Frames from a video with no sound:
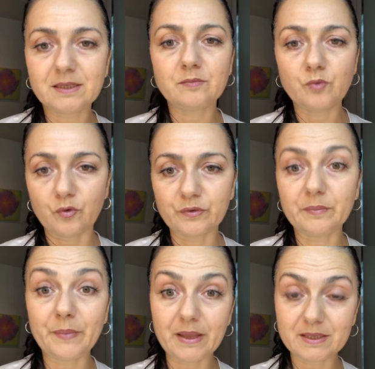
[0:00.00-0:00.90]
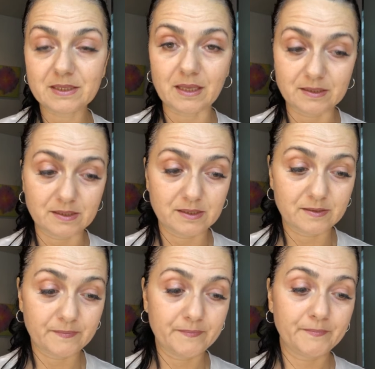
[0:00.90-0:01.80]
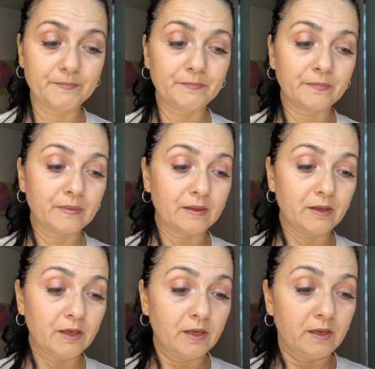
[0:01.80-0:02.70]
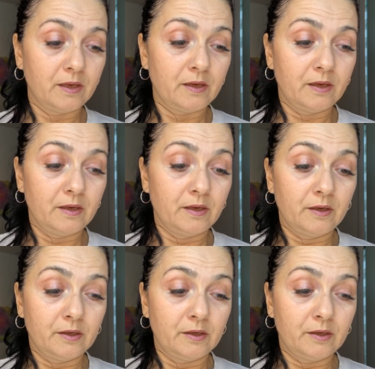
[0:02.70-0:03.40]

to make the intestine move, the peristalsis.